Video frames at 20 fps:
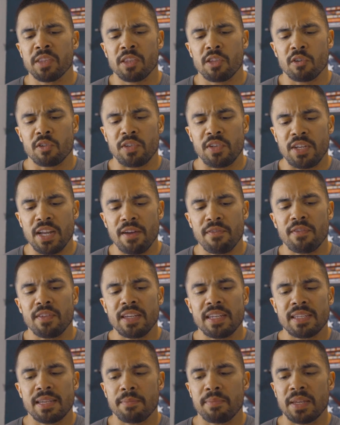there's
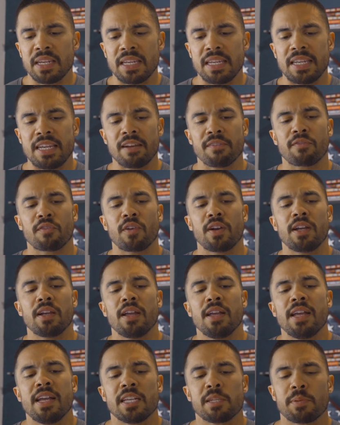definitely something different,
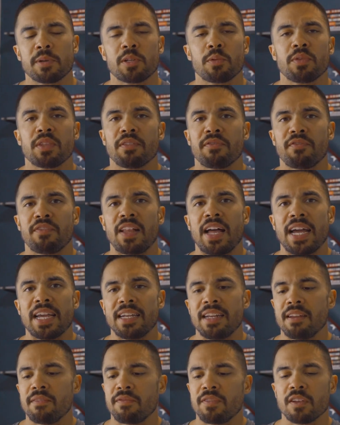especially with the
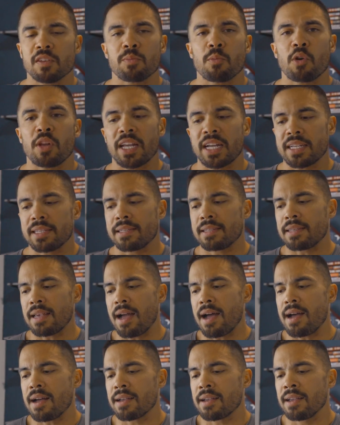Flyknit, feels more like a
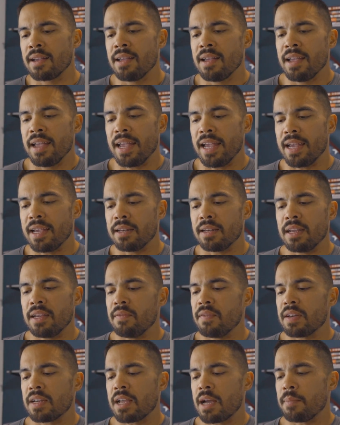sock, and
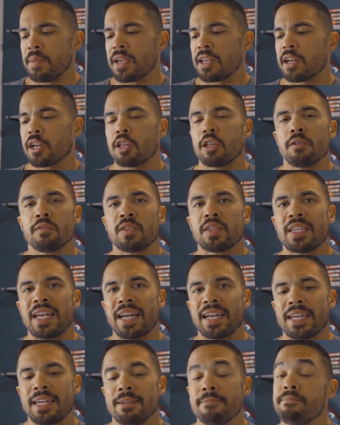even coming in a close
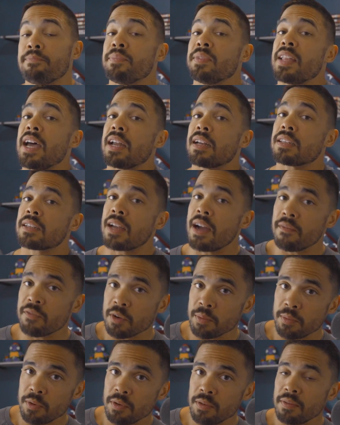second, not as
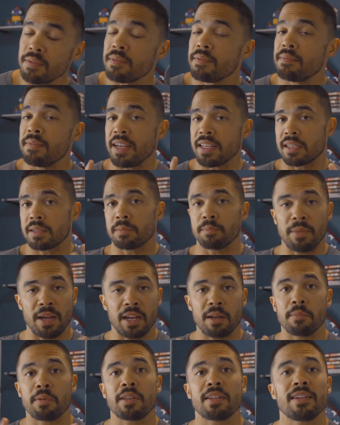comfortable. That's my
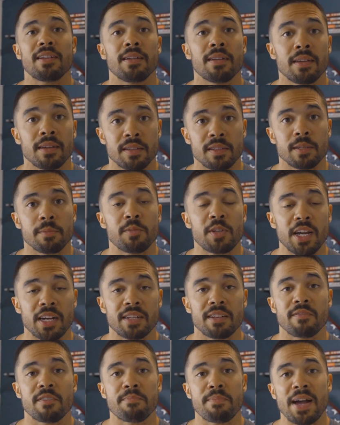completely
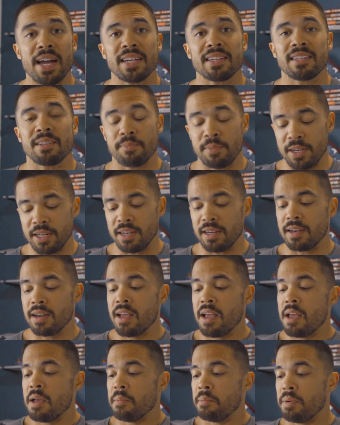subjective and biased opinion,
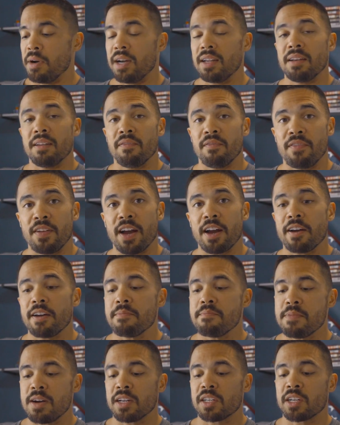but very
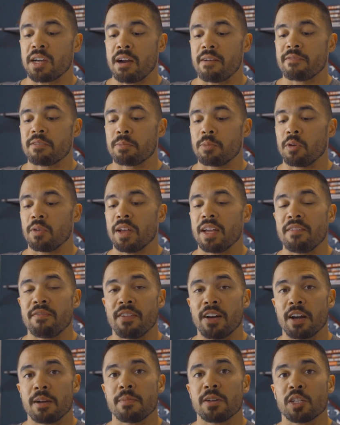much comfortable and
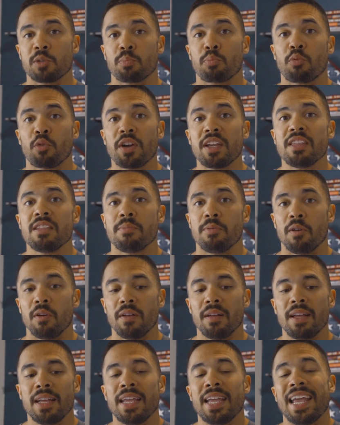very much
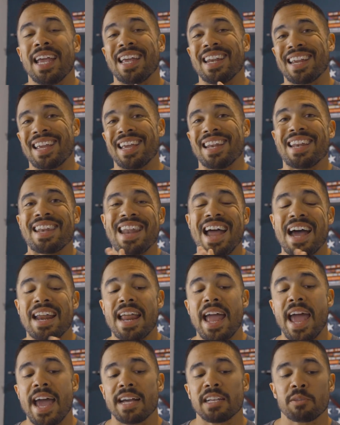breathable. And again, not
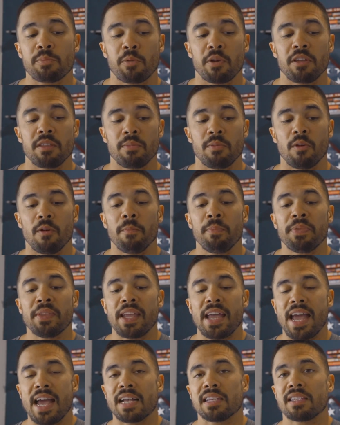as breathable
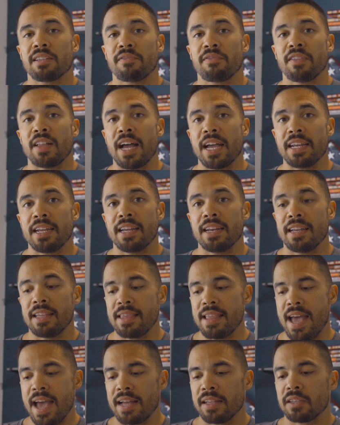as the Flyknit in
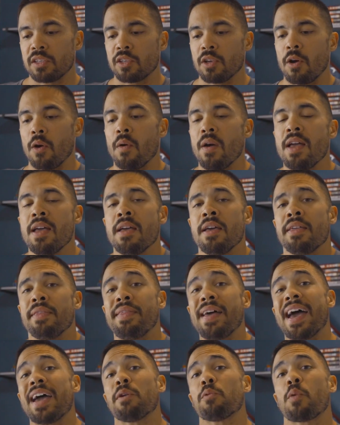that. So
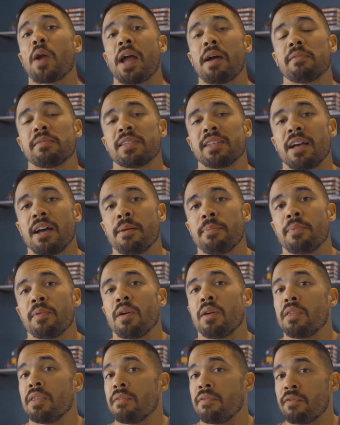that rounds up
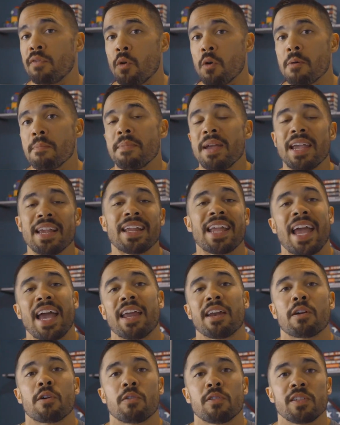the four main
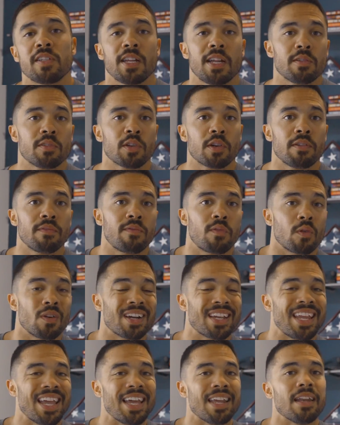categories that I was looking for.
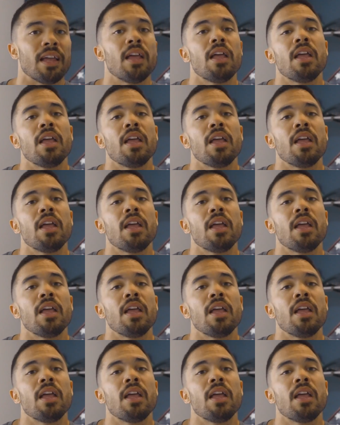Again,